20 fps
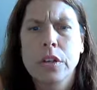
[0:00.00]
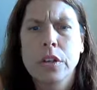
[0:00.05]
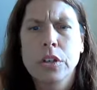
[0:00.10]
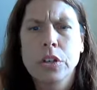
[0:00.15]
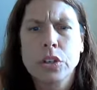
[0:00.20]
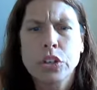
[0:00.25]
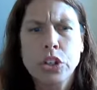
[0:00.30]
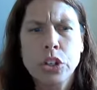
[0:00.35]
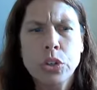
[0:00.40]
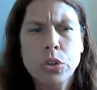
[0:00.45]

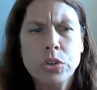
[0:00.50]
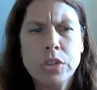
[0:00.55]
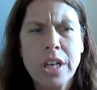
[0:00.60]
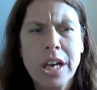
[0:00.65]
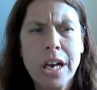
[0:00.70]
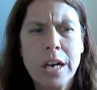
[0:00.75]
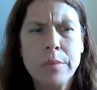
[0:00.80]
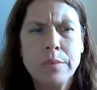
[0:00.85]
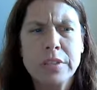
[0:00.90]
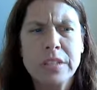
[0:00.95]
two
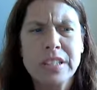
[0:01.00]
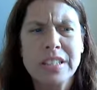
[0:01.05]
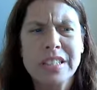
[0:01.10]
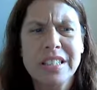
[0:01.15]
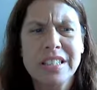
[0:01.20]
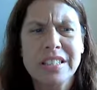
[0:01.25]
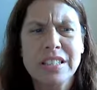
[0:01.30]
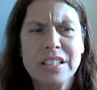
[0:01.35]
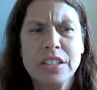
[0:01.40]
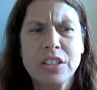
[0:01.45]
times the
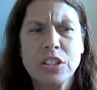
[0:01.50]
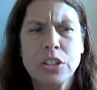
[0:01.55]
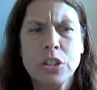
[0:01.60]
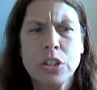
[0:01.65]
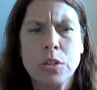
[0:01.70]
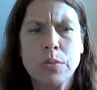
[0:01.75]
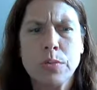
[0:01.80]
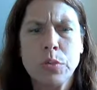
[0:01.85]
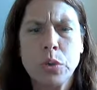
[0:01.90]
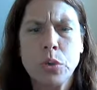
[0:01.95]
distance to
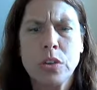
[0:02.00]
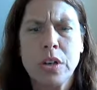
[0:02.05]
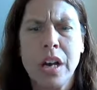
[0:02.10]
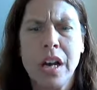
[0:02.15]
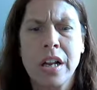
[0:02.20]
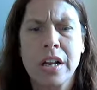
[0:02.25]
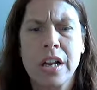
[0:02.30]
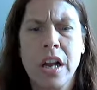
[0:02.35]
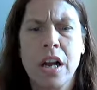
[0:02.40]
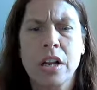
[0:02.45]
the moon
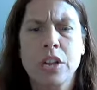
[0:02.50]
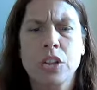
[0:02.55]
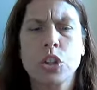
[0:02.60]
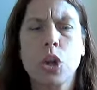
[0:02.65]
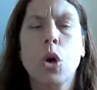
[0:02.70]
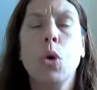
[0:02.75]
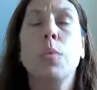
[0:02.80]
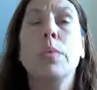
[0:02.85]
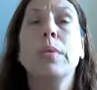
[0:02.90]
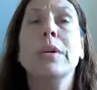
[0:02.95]
on
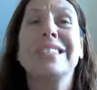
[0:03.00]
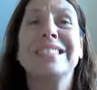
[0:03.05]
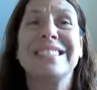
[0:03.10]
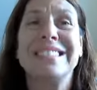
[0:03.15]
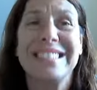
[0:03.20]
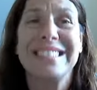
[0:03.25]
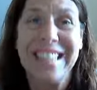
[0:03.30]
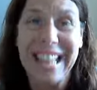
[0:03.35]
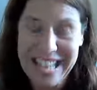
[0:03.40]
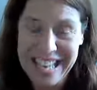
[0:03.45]
October
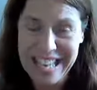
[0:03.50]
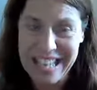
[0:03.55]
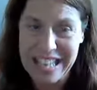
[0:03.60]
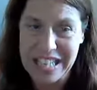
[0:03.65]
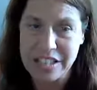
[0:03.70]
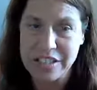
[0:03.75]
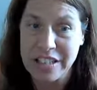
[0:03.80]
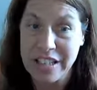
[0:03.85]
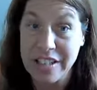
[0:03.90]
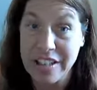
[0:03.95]

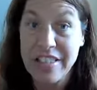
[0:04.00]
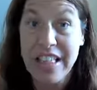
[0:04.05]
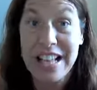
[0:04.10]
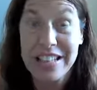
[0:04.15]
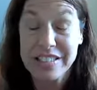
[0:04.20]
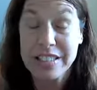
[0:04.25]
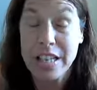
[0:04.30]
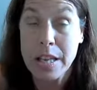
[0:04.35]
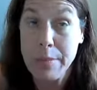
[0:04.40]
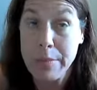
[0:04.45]
2nd. Now
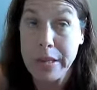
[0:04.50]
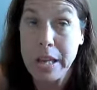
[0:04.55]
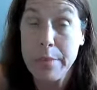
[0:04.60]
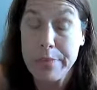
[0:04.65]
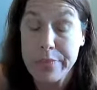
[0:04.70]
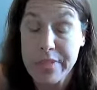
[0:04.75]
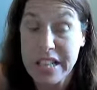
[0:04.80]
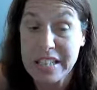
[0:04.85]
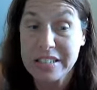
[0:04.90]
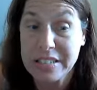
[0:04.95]
that's coming up.
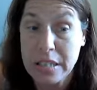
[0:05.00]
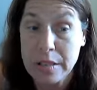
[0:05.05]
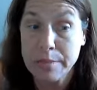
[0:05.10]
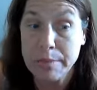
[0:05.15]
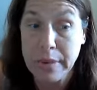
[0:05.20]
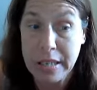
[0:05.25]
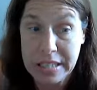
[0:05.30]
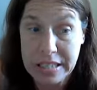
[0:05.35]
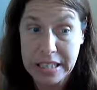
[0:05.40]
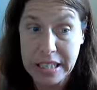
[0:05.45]
That's on
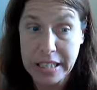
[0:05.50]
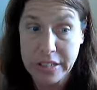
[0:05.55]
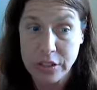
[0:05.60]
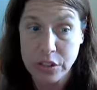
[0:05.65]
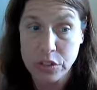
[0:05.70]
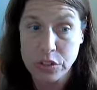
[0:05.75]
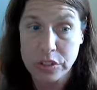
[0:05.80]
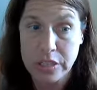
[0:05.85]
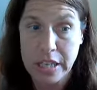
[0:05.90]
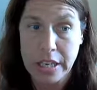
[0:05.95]
Monday,
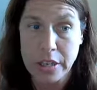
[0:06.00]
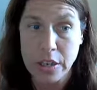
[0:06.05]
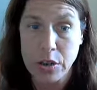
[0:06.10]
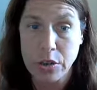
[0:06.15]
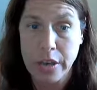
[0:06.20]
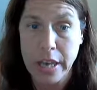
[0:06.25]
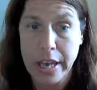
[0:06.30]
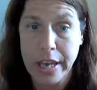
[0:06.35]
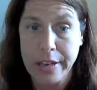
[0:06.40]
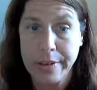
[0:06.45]
they're saying,
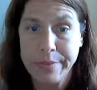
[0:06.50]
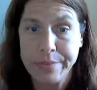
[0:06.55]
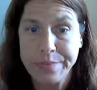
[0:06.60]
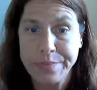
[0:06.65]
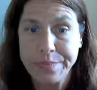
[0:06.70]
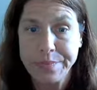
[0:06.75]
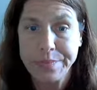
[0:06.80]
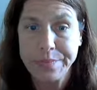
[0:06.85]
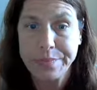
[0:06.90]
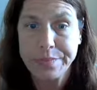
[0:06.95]
okay?
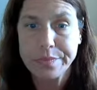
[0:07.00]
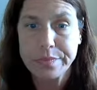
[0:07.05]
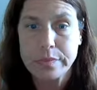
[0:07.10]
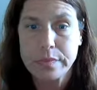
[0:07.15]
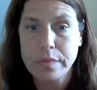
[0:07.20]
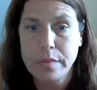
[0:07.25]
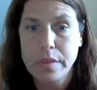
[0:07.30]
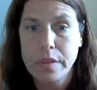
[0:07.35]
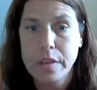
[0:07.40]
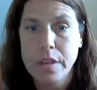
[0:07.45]

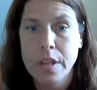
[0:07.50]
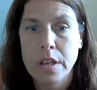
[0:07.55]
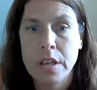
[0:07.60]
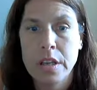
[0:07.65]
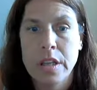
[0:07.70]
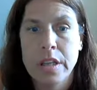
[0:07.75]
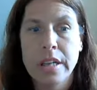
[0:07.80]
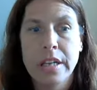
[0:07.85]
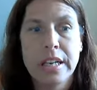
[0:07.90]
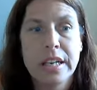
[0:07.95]

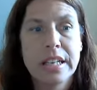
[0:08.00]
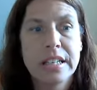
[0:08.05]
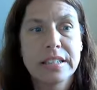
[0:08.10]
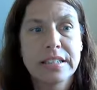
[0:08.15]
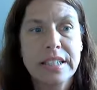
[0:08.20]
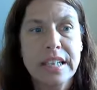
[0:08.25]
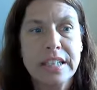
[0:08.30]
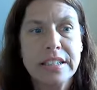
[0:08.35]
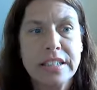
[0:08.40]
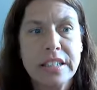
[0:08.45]
It
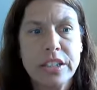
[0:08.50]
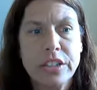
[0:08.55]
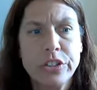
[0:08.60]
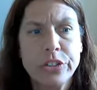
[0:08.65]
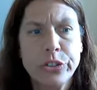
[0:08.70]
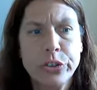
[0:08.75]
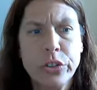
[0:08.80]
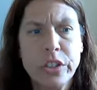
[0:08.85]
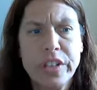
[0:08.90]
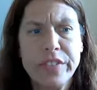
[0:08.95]
says our
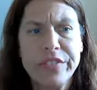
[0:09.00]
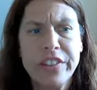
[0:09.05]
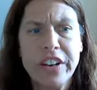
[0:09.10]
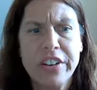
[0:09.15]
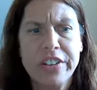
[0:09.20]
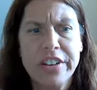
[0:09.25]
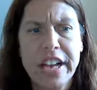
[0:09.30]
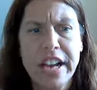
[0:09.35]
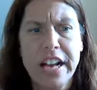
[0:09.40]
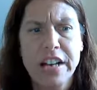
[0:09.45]
newly
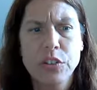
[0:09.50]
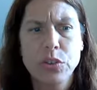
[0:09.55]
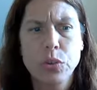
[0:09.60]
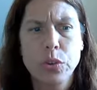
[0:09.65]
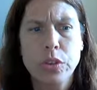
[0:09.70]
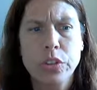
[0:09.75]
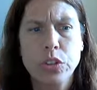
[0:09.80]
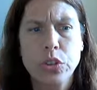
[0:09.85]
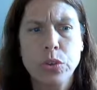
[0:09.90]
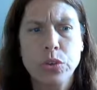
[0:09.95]
found
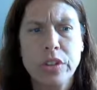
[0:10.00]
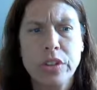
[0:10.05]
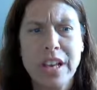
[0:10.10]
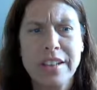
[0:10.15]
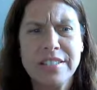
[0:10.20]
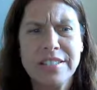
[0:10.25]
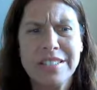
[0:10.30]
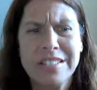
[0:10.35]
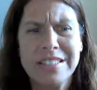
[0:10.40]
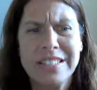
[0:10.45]
asteroid
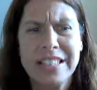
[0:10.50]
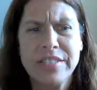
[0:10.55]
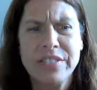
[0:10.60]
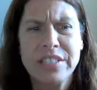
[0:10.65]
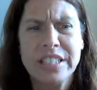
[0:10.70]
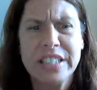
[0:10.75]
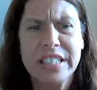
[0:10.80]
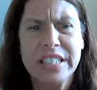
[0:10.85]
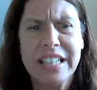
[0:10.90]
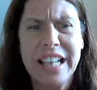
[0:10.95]

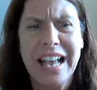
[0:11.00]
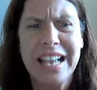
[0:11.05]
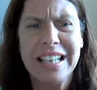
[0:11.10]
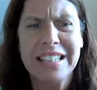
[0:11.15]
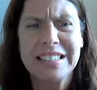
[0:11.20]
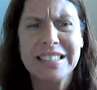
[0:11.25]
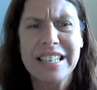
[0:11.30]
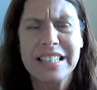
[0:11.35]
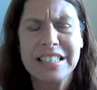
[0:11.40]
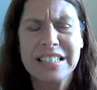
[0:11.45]
2017
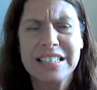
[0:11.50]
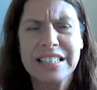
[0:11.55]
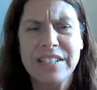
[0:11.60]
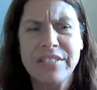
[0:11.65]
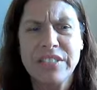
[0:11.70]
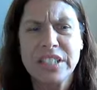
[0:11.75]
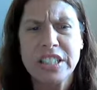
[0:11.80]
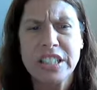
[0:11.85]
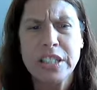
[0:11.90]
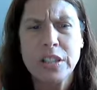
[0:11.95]

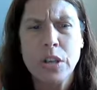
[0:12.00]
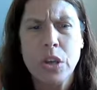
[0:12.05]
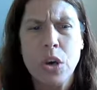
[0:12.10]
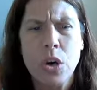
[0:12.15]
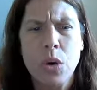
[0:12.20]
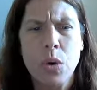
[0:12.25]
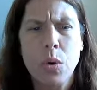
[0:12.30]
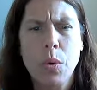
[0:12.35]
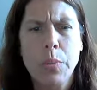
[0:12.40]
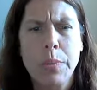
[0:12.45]
SX-17
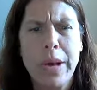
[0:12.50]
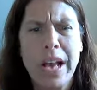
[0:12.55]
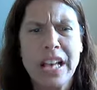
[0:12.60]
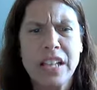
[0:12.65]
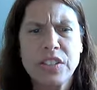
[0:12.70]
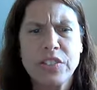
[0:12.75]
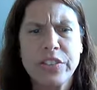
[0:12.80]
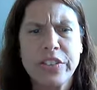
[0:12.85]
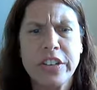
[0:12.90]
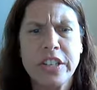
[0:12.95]
will
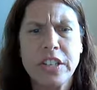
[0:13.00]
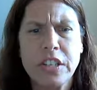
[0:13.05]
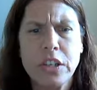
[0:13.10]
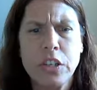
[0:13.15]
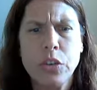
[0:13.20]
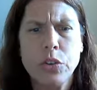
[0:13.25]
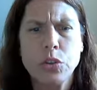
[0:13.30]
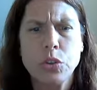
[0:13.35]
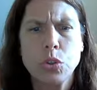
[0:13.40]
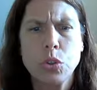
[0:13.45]
pass very
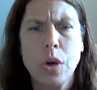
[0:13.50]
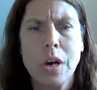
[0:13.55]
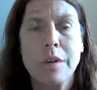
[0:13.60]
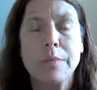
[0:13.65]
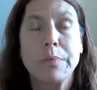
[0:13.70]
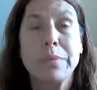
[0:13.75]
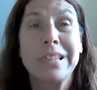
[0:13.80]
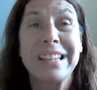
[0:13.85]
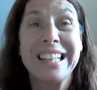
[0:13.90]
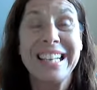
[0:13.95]
close to our
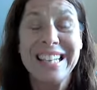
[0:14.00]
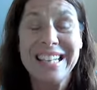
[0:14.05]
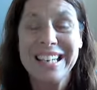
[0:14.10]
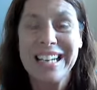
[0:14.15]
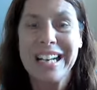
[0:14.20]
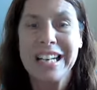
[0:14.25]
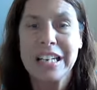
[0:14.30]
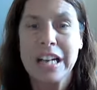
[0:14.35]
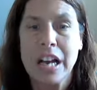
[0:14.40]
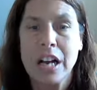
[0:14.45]
planet
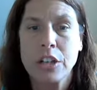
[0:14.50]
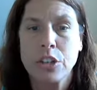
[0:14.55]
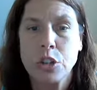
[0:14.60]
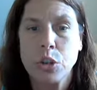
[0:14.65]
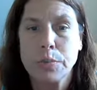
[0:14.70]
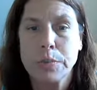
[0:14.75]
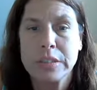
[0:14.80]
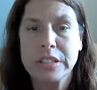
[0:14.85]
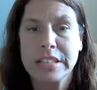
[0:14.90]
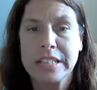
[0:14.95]
on
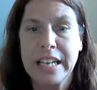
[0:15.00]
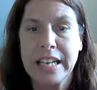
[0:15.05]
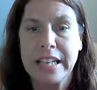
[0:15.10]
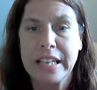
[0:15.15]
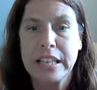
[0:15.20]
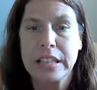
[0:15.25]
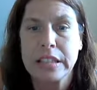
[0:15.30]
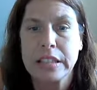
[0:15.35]
October 2nd.